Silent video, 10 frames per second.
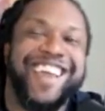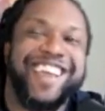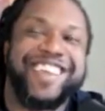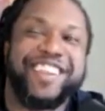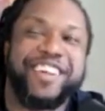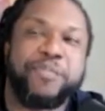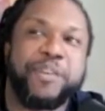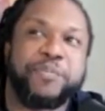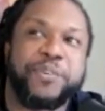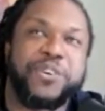You know,
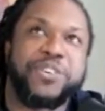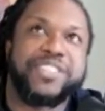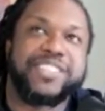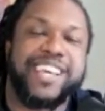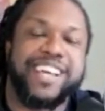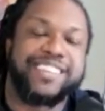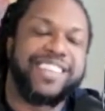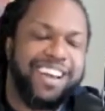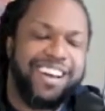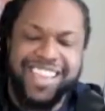people just kind of say,
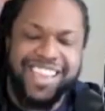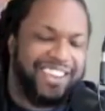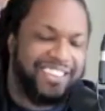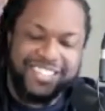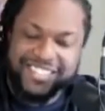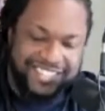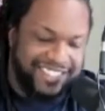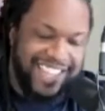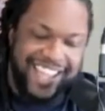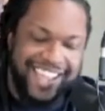oh yeah, I'll just
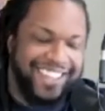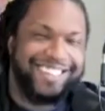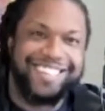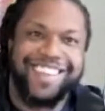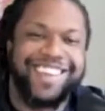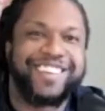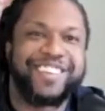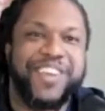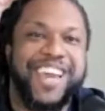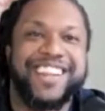sign
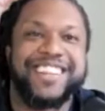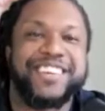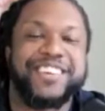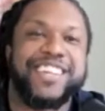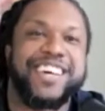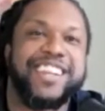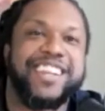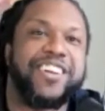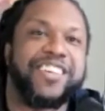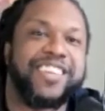and we got a deal done,
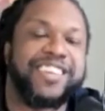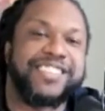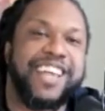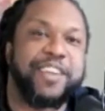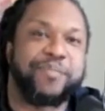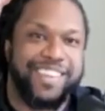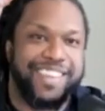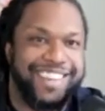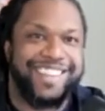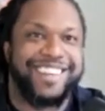and all the
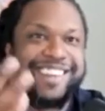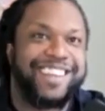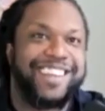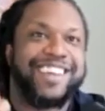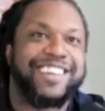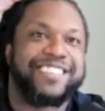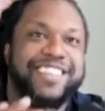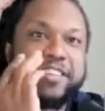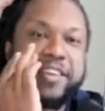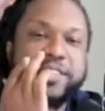excitement. And
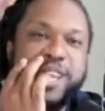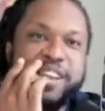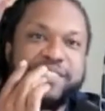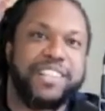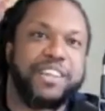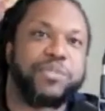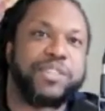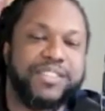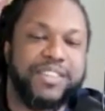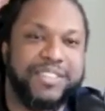then you actually have to live with
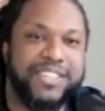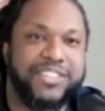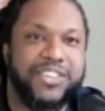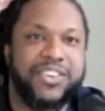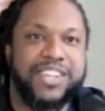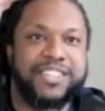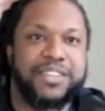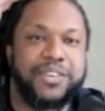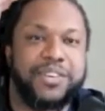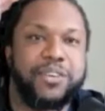the terms that you agreed
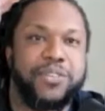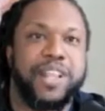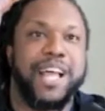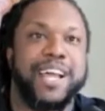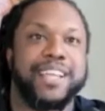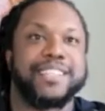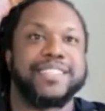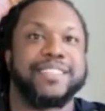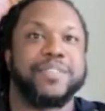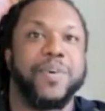to, and you
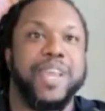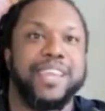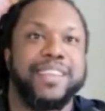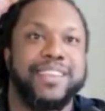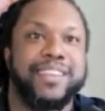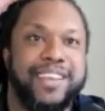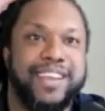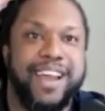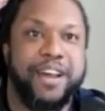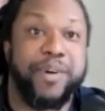realize, wait,
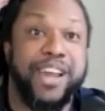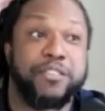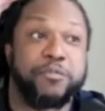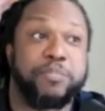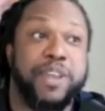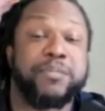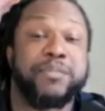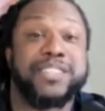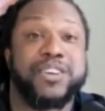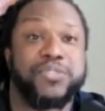I might have painted
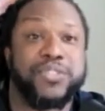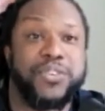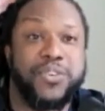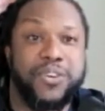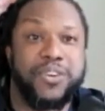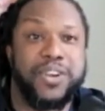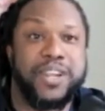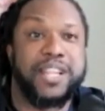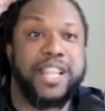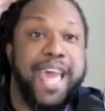myself in the corner,
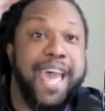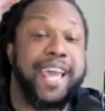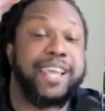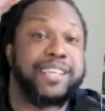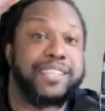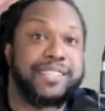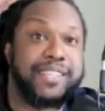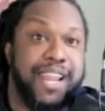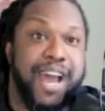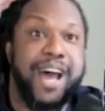and that is
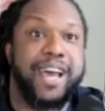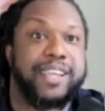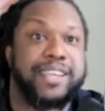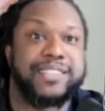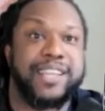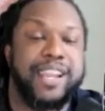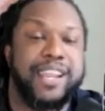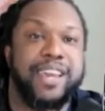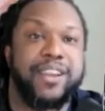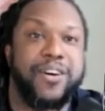not
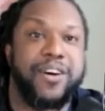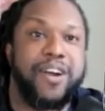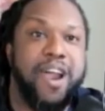exciting at all.